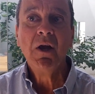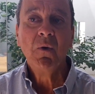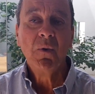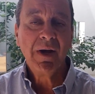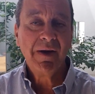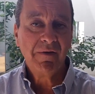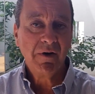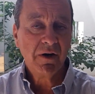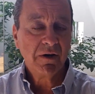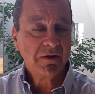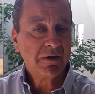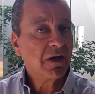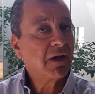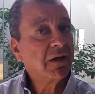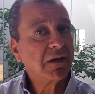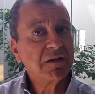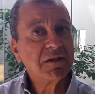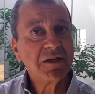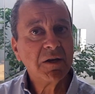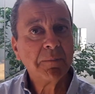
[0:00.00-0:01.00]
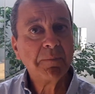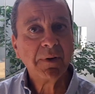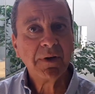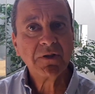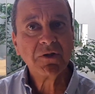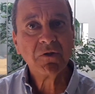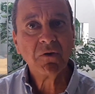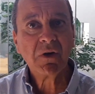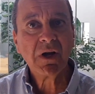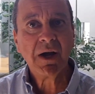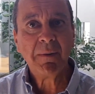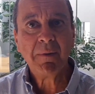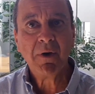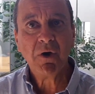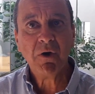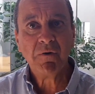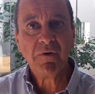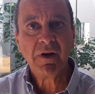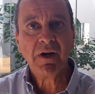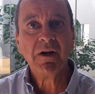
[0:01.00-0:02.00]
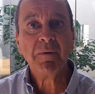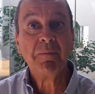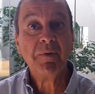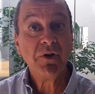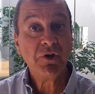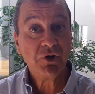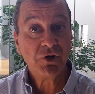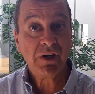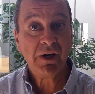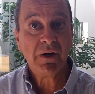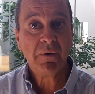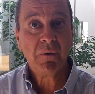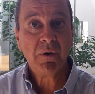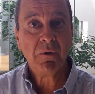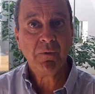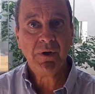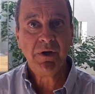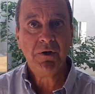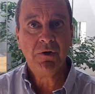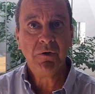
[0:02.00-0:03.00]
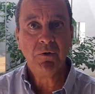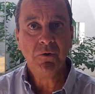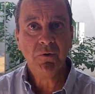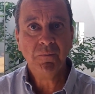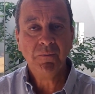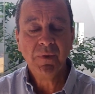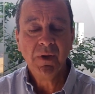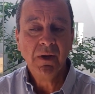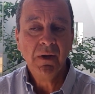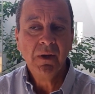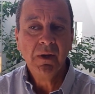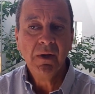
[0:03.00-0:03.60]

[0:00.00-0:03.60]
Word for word: We have a lot of Turkish Cypriots who come over and appreciate what we do.